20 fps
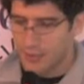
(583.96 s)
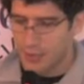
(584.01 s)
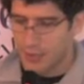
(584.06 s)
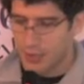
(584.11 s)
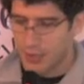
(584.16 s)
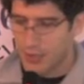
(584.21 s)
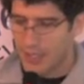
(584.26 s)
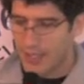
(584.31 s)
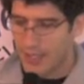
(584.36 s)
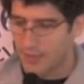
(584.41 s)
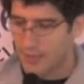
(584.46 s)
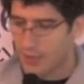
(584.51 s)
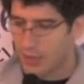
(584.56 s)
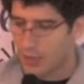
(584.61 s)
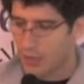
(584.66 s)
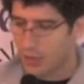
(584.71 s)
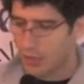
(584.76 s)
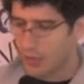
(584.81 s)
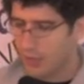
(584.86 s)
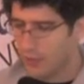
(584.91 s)
So out of
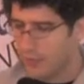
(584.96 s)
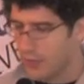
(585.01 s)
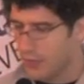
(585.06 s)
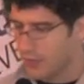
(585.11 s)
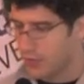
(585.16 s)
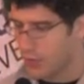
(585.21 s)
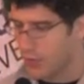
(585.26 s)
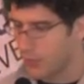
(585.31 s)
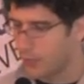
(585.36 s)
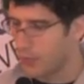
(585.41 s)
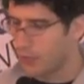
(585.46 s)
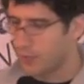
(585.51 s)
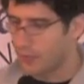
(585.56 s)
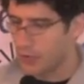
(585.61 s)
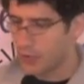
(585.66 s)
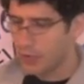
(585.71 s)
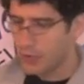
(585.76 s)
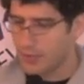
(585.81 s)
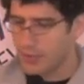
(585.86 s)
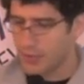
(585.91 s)
all the Tropo
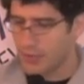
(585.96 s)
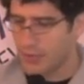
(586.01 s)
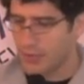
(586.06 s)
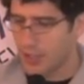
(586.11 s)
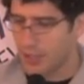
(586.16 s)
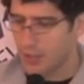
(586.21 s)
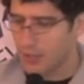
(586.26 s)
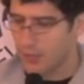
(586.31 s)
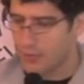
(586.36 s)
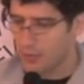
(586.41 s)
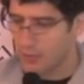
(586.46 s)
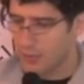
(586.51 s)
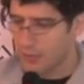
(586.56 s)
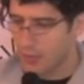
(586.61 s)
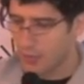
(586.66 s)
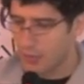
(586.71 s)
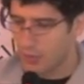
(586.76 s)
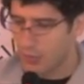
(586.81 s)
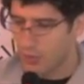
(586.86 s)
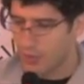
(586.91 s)
verbs,
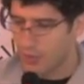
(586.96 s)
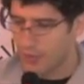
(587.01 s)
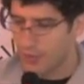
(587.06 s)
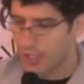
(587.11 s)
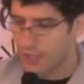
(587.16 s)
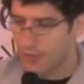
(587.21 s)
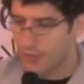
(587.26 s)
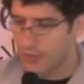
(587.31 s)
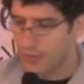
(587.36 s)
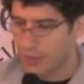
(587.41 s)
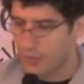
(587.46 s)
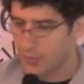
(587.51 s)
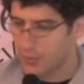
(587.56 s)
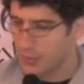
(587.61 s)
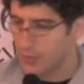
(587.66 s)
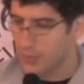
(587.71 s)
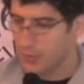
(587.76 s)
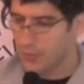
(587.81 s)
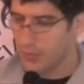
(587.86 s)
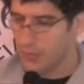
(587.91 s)
the ones you have
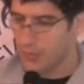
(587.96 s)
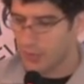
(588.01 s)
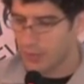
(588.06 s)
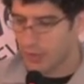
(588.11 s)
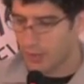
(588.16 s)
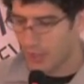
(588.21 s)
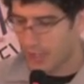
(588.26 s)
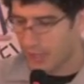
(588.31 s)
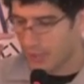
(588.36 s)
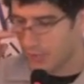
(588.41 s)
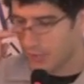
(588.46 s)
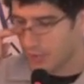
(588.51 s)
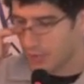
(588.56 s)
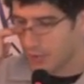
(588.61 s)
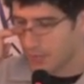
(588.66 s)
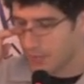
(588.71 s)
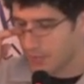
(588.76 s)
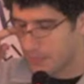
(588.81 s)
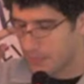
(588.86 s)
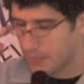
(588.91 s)
available to you are
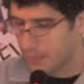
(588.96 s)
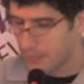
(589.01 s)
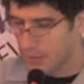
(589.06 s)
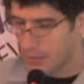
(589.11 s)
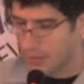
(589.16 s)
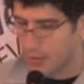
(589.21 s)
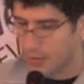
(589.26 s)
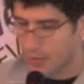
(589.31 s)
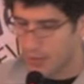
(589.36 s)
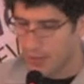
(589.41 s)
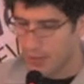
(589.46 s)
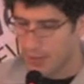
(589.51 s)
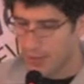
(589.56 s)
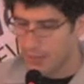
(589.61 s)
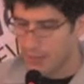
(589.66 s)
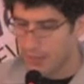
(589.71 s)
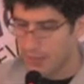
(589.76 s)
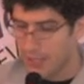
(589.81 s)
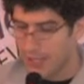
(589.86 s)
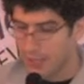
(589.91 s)
answer,
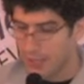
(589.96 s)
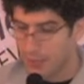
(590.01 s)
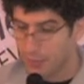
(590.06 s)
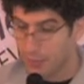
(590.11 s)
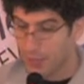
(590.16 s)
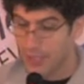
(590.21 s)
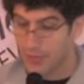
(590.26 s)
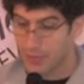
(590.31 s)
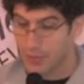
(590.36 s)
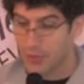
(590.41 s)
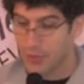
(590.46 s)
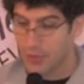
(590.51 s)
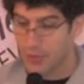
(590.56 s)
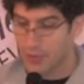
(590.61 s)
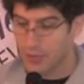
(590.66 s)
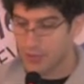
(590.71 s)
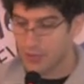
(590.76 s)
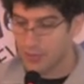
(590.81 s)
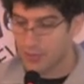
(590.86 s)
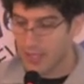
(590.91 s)
make a brand new
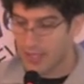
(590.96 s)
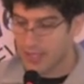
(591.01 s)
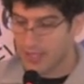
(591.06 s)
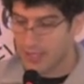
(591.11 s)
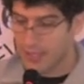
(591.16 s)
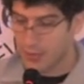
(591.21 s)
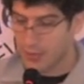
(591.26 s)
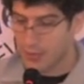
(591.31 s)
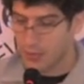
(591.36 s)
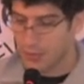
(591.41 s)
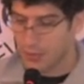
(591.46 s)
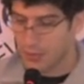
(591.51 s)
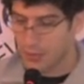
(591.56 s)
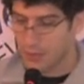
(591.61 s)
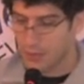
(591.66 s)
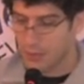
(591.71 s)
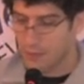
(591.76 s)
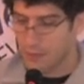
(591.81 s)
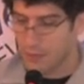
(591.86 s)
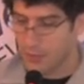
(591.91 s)
call, so make an outgoing
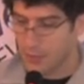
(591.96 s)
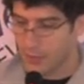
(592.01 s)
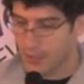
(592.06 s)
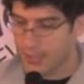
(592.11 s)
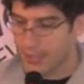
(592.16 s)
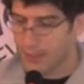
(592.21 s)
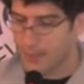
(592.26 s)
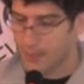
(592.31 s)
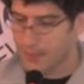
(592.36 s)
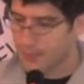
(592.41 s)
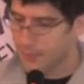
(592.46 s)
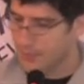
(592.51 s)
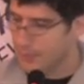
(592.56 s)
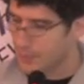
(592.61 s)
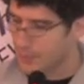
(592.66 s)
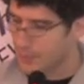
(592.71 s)
call from your app,